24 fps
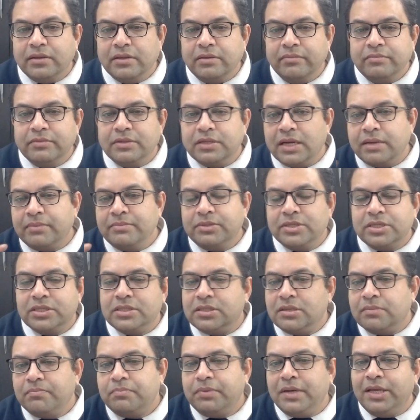I am
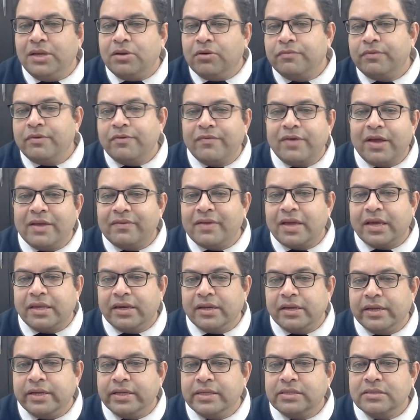just a play of the five
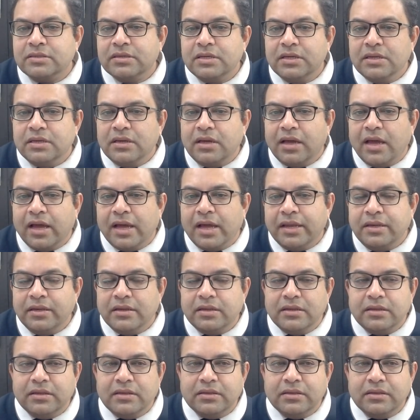aggregates, and